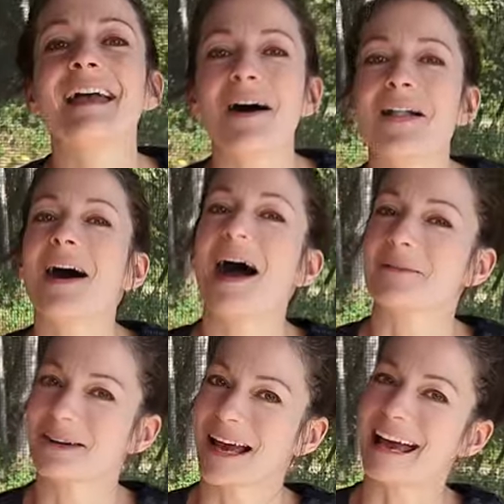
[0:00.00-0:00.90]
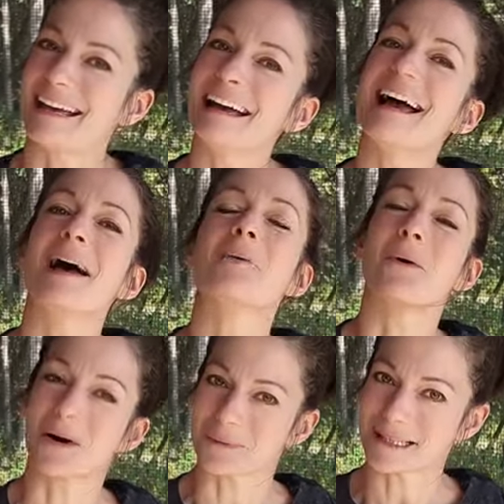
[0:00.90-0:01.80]
Hey y'all, and
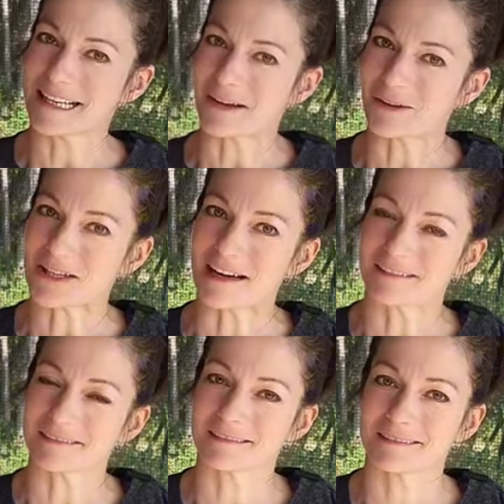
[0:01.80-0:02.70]
welcome to Tater Town.